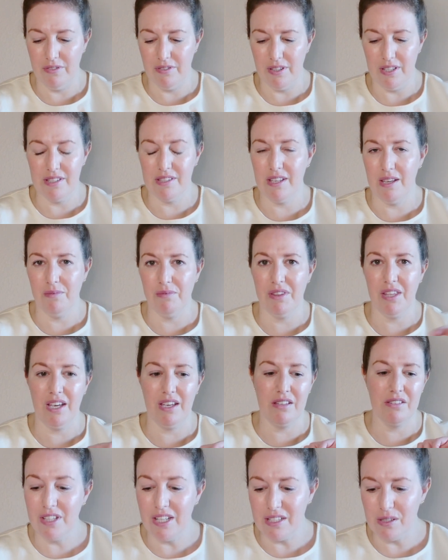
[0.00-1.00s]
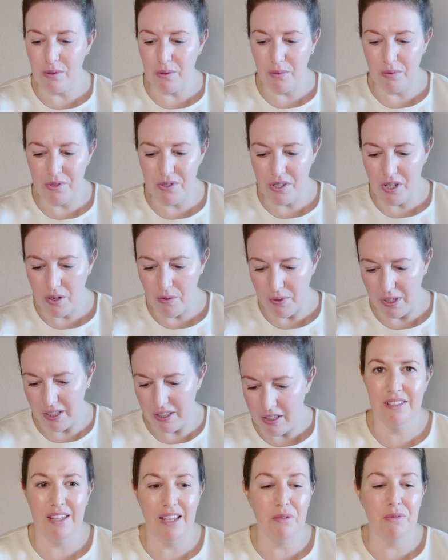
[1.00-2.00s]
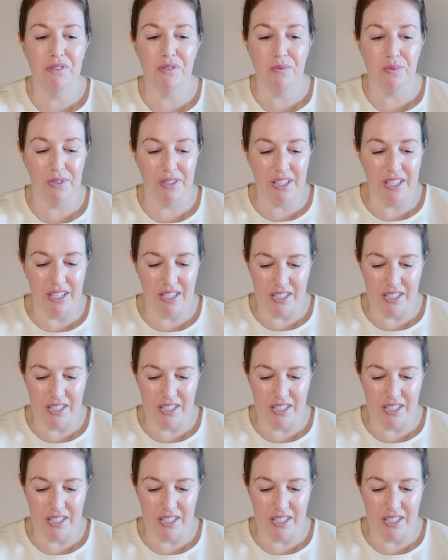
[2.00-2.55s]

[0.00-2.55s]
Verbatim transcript: the same thing. That's what we'll start with. It was really